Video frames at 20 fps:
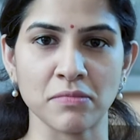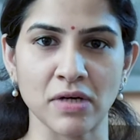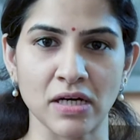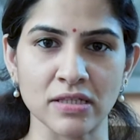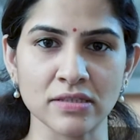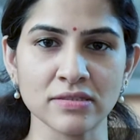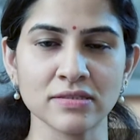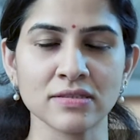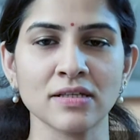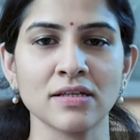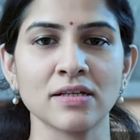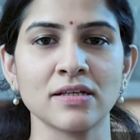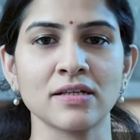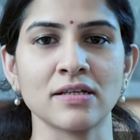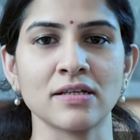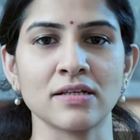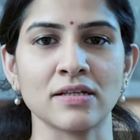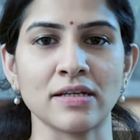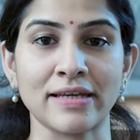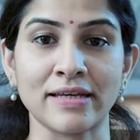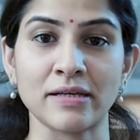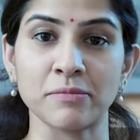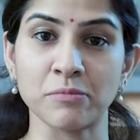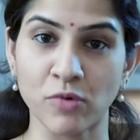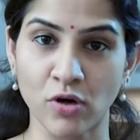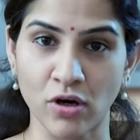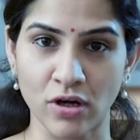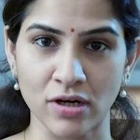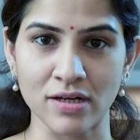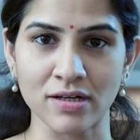mass, like a
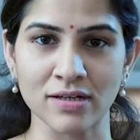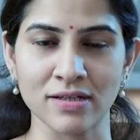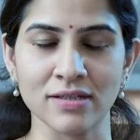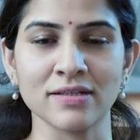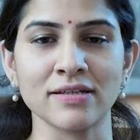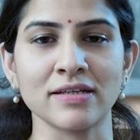ball.